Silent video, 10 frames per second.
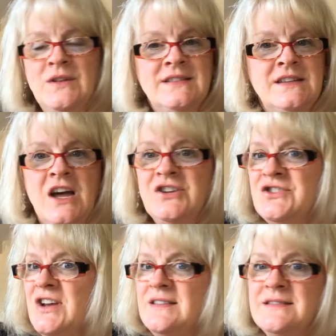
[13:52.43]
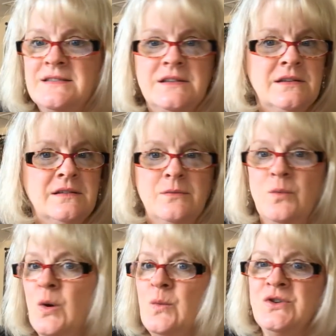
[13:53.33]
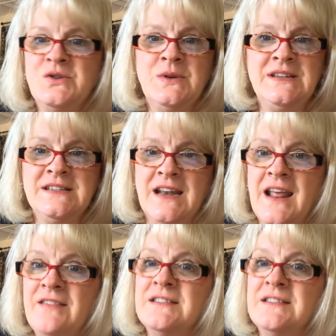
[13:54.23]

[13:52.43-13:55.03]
it's not just what we're doing today.